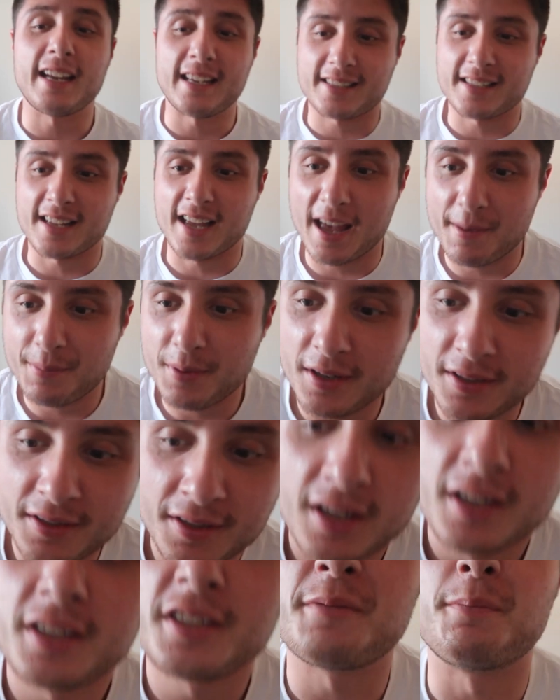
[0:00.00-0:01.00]
It's the
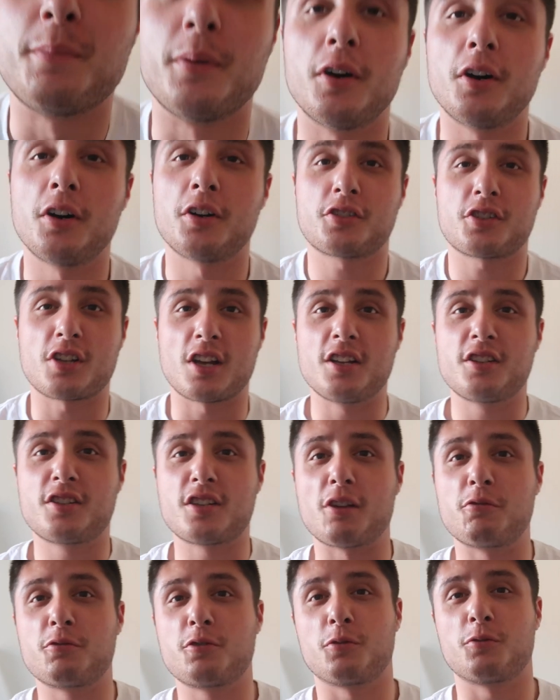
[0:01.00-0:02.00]
Hepburn Sports and
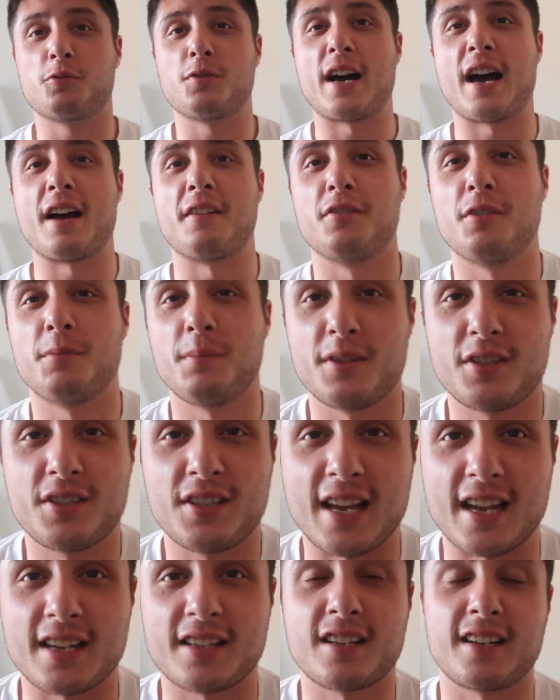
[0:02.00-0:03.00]
Social Ground, number
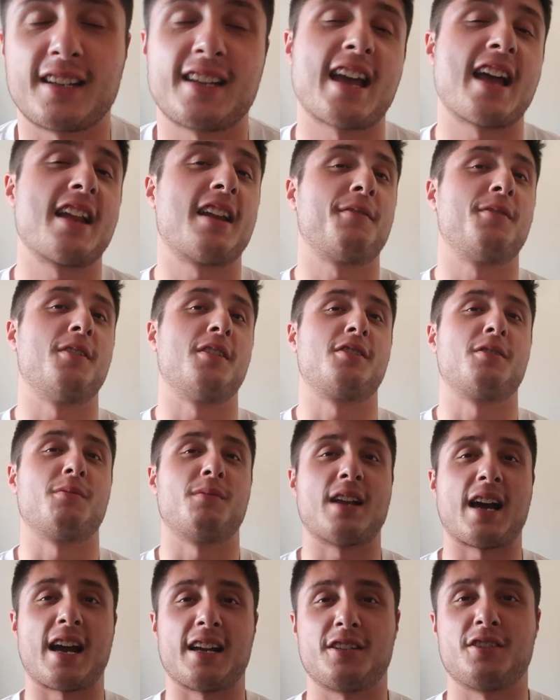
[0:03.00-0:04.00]
6. Again, I've heard
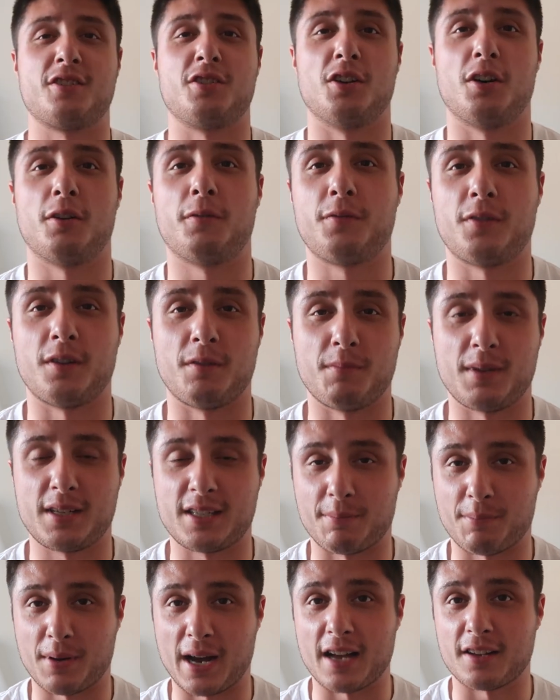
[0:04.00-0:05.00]
some nice stuff, and
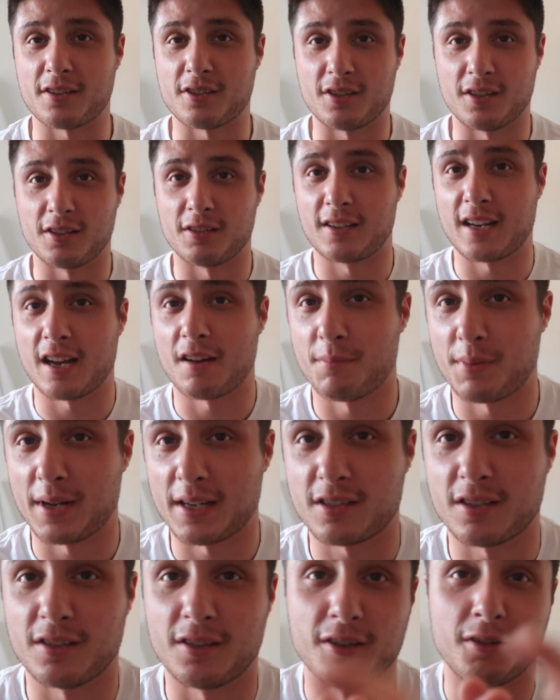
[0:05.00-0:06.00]
Mr. Patson, Cal
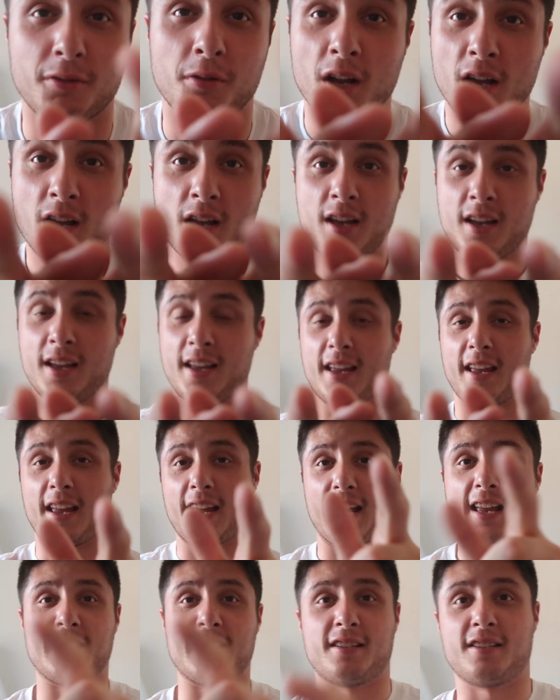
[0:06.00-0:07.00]
Patson, who
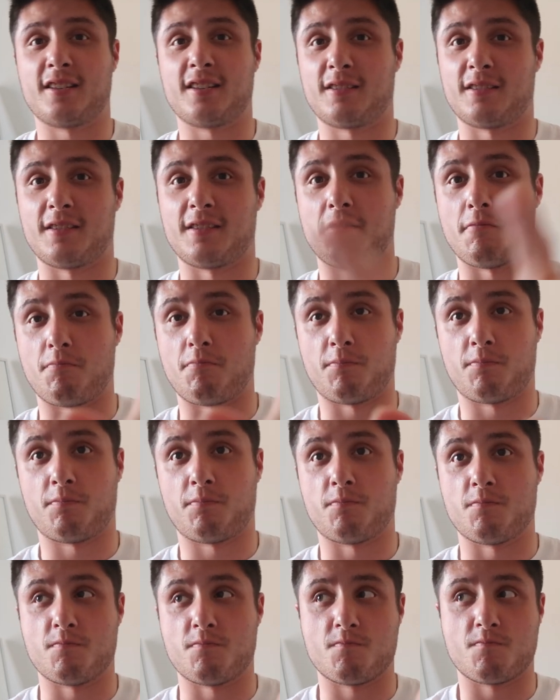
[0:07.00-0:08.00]
is
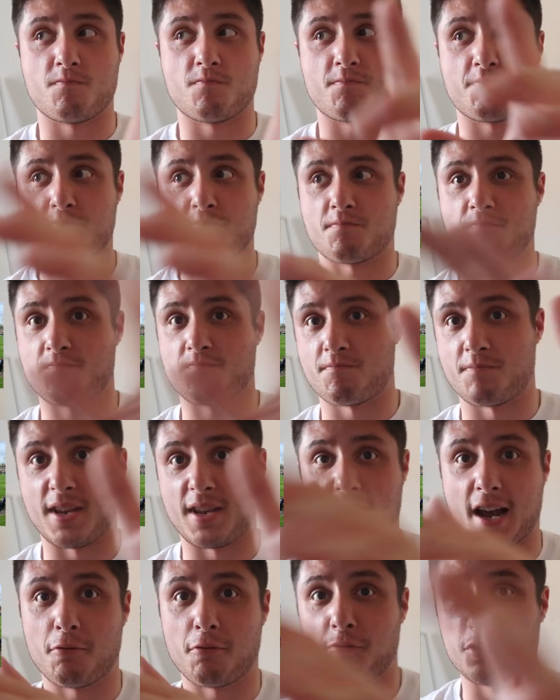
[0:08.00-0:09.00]

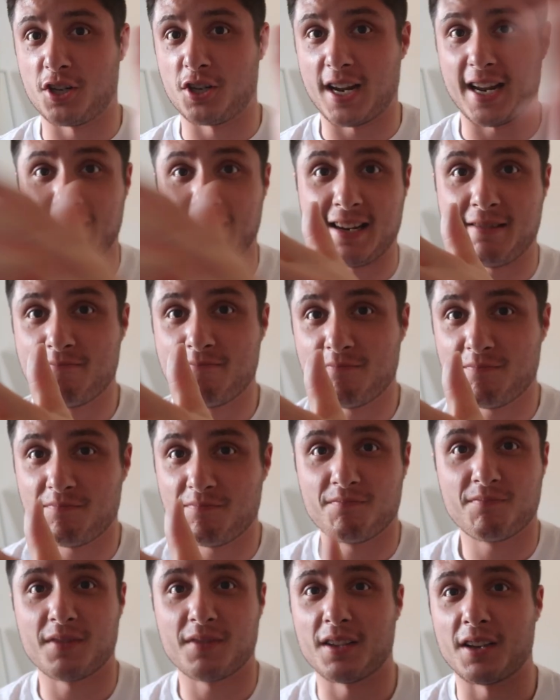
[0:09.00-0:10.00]
the OG
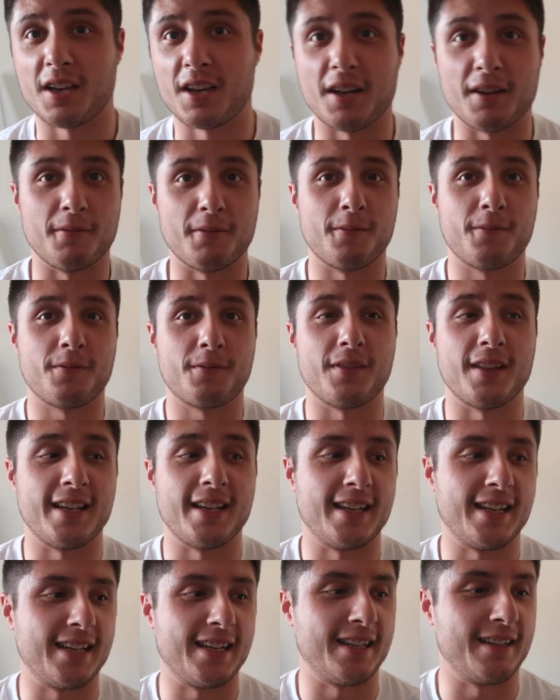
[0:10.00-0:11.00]
of
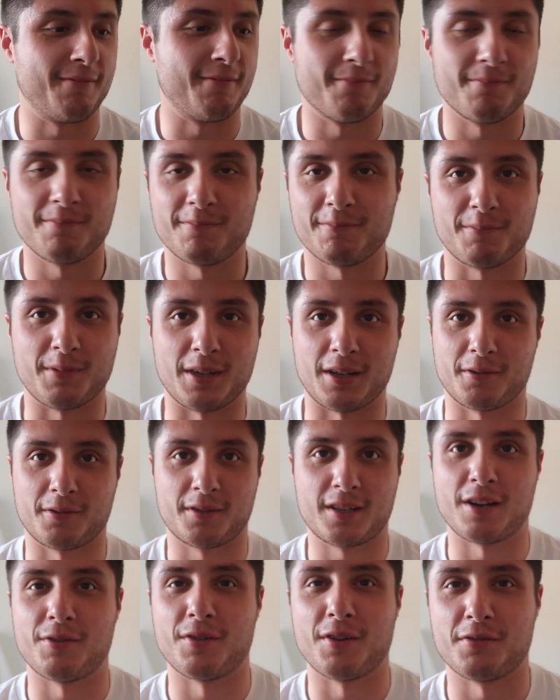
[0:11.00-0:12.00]
the, well,
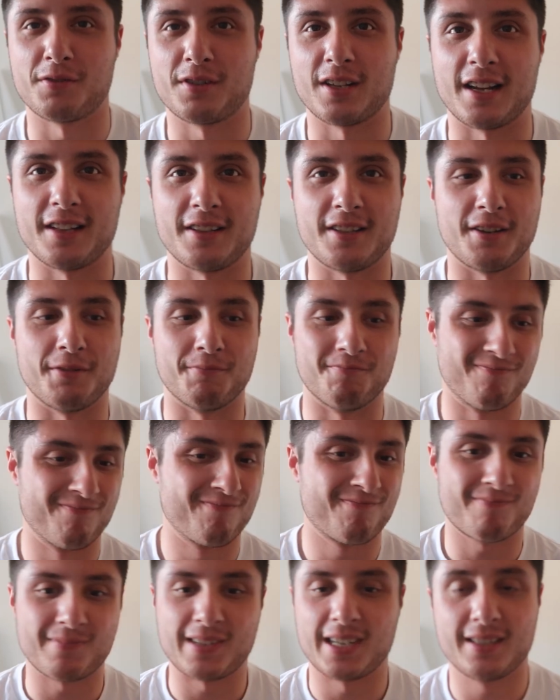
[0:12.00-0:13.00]
co-host I do.
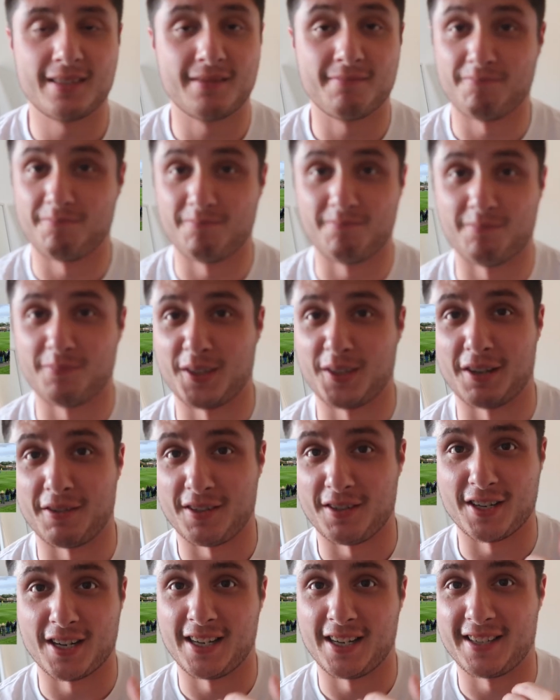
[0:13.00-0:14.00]

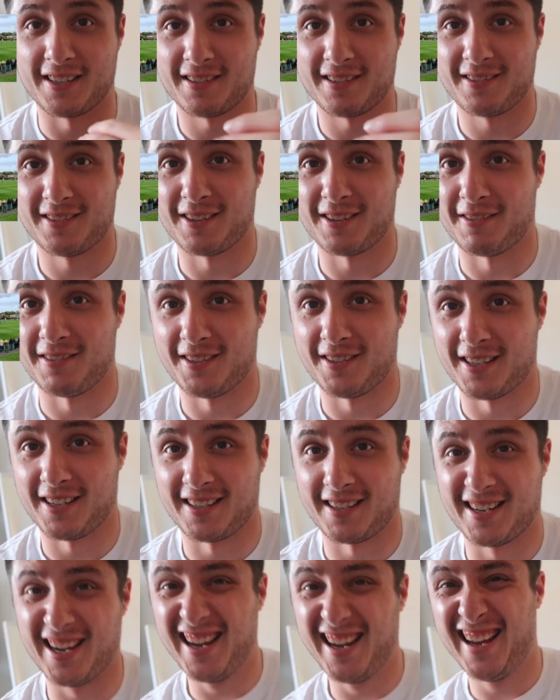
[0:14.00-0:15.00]
Sorry,
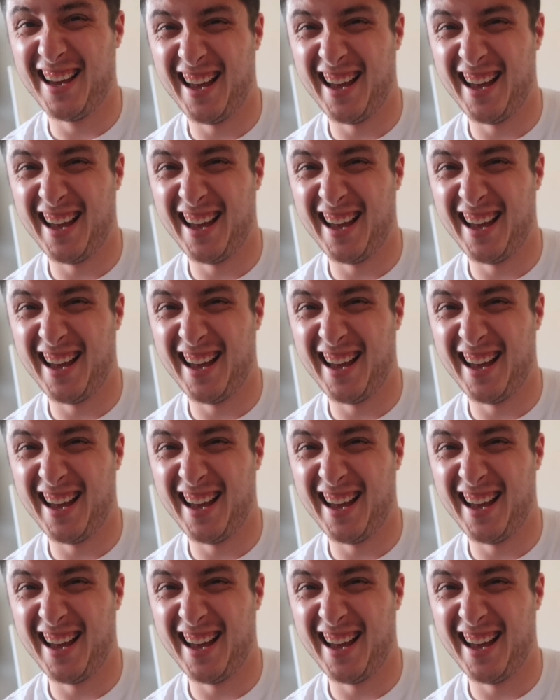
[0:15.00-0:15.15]
Jake.